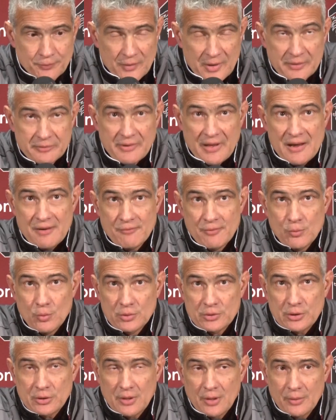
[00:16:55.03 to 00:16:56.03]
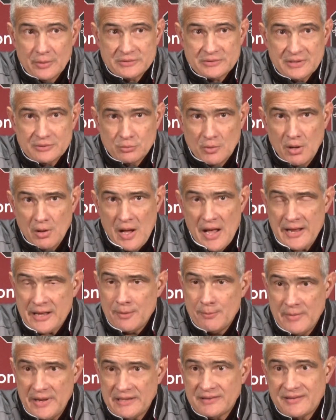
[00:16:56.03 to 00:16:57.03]
is everyone that always says, well, I
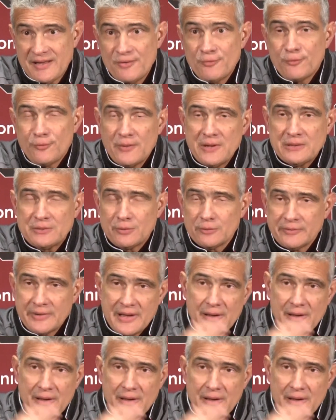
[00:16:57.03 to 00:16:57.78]
can make 10 free throws.